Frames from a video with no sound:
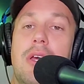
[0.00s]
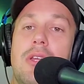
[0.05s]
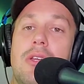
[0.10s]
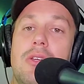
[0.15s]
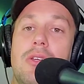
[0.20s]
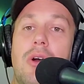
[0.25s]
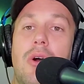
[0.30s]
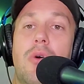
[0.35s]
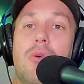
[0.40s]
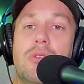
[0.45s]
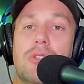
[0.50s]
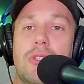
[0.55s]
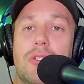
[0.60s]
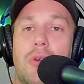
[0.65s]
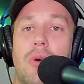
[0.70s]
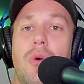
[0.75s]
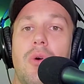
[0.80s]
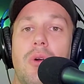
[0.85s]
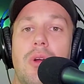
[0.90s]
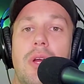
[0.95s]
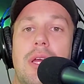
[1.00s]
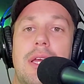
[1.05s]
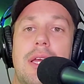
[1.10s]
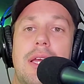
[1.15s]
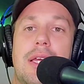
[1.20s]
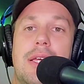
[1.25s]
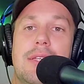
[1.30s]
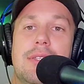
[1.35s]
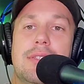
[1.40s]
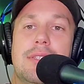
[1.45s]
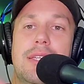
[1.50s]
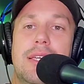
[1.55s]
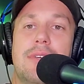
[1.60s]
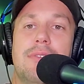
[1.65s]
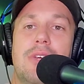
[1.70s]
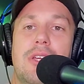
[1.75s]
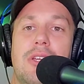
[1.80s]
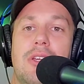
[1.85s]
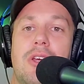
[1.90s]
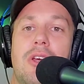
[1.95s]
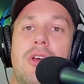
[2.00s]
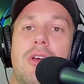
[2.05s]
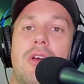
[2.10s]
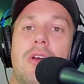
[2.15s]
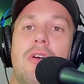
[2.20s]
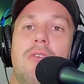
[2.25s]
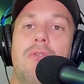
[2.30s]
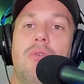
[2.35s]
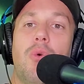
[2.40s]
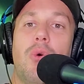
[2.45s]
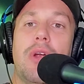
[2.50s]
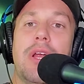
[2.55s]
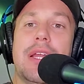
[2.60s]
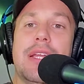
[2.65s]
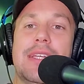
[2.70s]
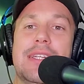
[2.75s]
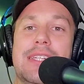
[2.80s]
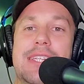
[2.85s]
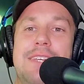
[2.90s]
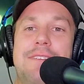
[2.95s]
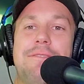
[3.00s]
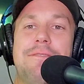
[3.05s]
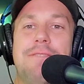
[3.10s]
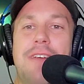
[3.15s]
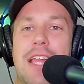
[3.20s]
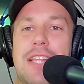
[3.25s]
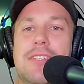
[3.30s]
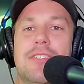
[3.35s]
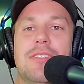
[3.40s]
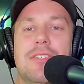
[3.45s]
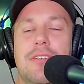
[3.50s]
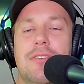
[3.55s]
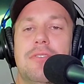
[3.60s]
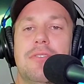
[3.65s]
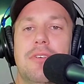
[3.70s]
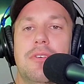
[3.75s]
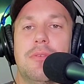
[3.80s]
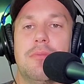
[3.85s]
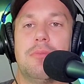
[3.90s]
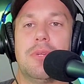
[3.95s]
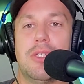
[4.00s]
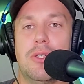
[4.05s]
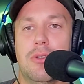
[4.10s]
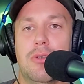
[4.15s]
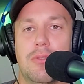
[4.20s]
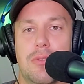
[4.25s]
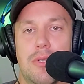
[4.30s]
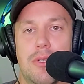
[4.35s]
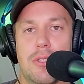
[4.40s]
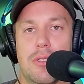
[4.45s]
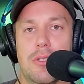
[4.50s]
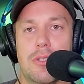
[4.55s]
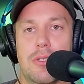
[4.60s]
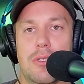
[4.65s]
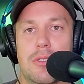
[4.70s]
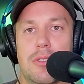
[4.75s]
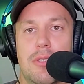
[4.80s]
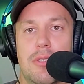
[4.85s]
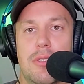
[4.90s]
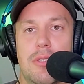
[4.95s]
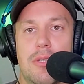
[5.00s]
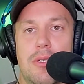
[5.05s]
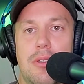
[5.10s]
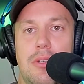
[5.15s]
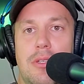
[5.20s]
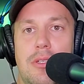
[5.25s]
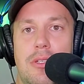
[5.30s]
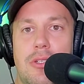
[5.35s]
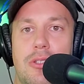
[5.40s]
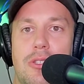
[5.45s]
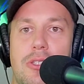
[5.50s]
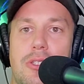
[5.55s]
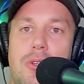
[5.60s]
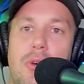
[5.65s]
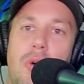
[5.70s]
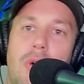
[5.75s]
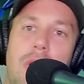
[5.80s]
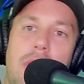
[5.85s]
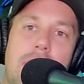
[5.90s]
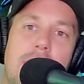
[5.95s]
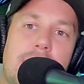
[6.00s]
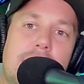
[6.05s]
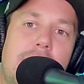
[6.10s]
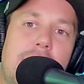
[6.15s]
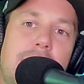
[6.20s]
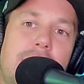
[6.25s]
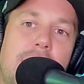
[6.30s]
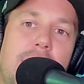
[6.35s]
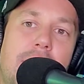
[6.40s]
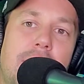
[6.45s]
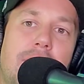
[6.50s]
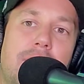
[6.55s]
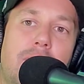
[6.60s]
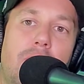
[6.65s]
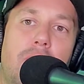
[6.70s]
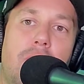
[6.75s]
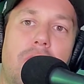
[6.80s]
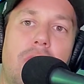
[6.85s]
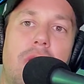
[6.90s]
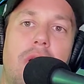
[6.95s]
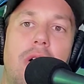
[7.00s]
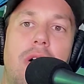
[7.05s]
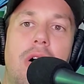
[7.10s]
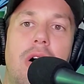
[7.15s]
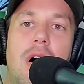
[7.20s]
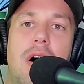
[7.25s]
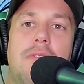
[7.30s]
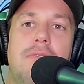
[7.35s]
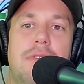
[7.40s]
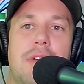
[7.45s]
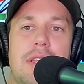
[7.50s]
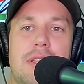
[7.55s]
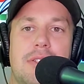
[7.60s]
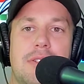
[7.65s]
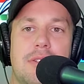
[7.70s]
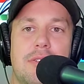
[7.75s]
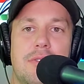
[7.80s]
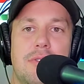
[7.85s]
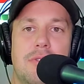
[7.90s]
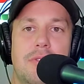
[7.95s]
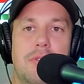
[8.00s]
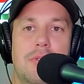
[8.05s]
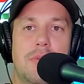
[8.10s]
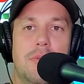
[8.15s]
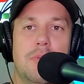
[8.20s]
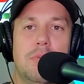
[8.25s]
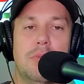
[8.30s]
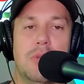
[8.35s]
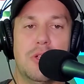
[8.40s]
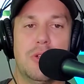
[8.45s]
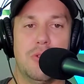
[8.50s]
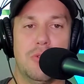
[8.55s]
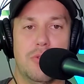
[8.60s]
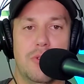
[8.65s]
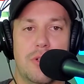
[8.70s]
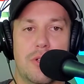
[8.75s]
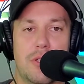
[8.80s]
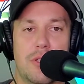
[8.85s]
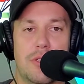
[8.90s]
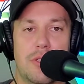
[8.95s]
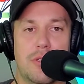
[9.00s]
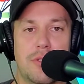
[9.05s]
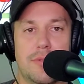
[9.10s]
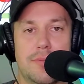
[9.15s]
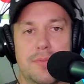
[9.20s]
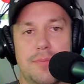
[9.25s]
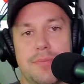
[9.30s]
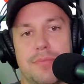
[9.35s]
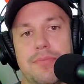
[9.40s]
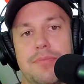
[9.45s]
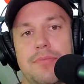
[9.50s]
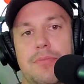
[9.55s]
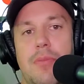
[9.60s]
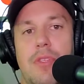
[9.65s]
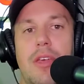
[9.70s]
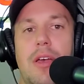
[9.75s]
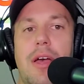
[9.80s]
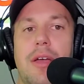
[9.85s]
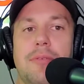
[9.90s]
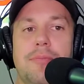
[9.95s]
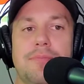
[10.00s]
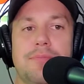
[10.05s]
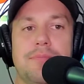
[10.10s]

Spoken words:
no scoring is given for defensive maneuvers. Your scoring is given for offensive maneuvers. Okay.